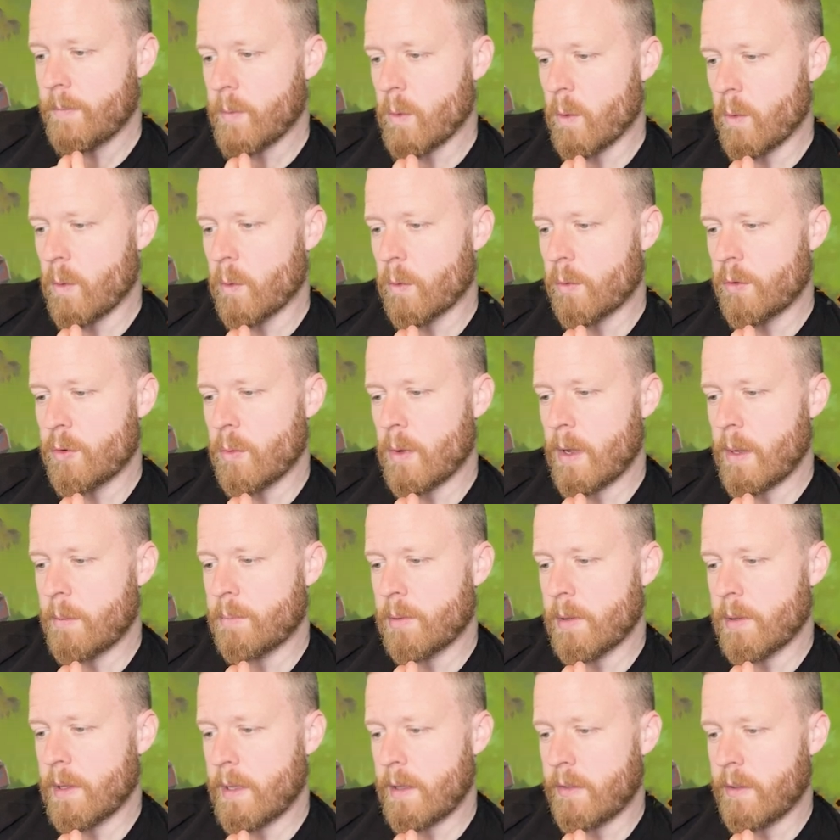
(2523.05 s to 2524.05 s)
Or do I
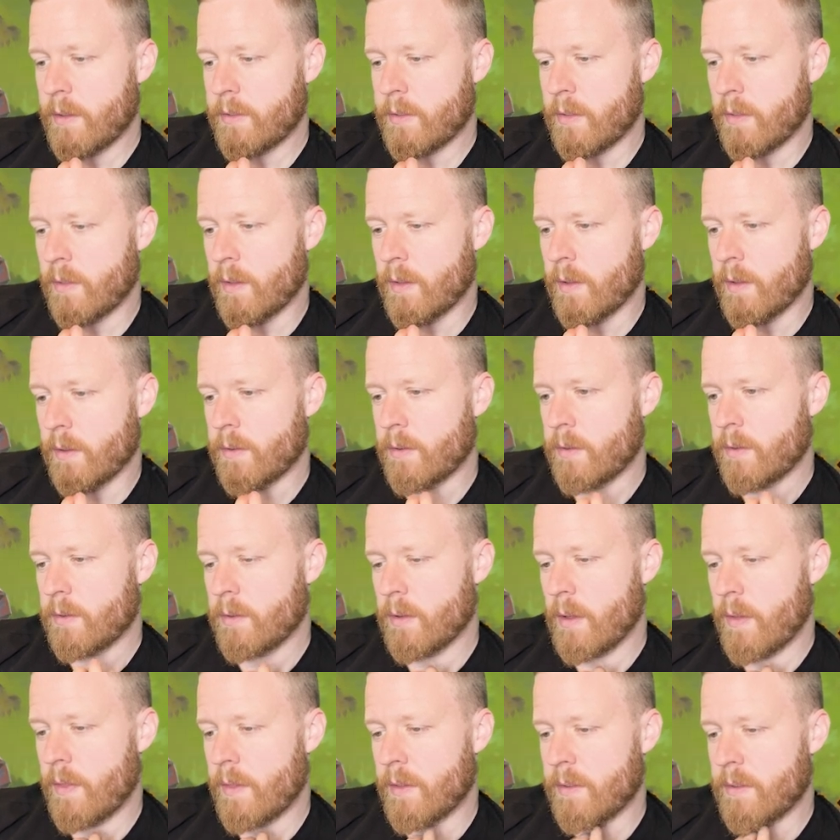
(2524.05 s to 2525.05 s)
play this and this
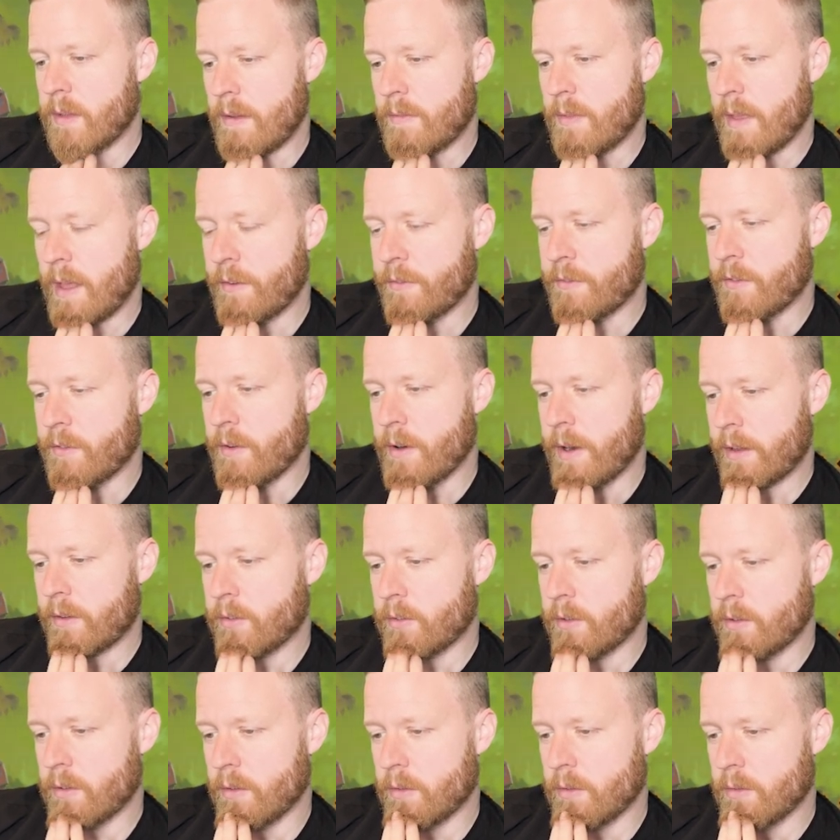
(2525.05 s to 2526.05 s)
and then save that for
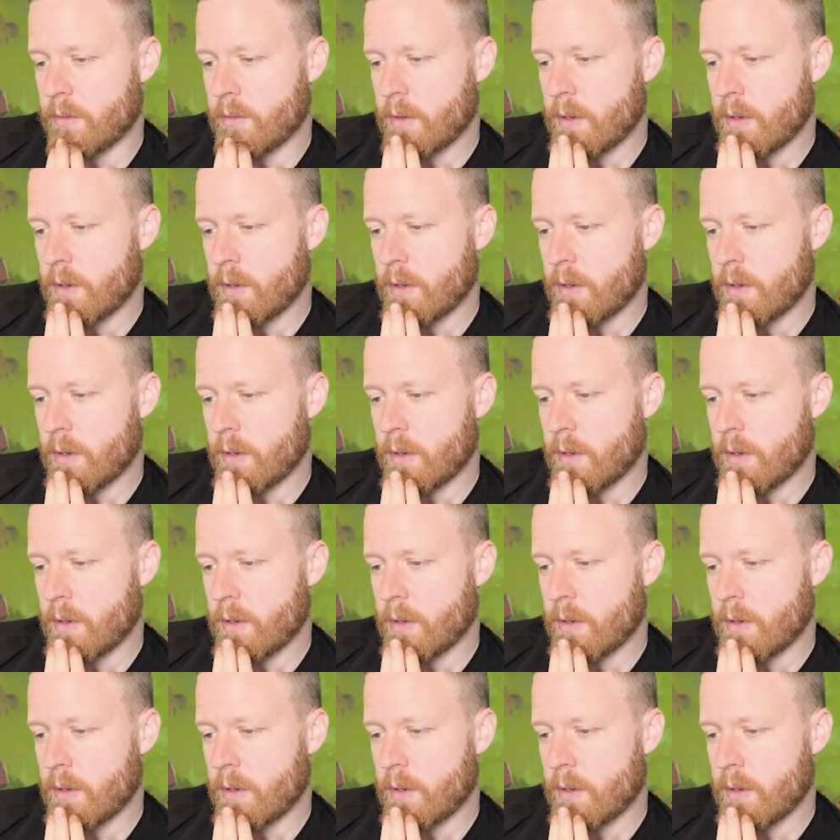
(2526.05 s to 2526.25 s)
next turn?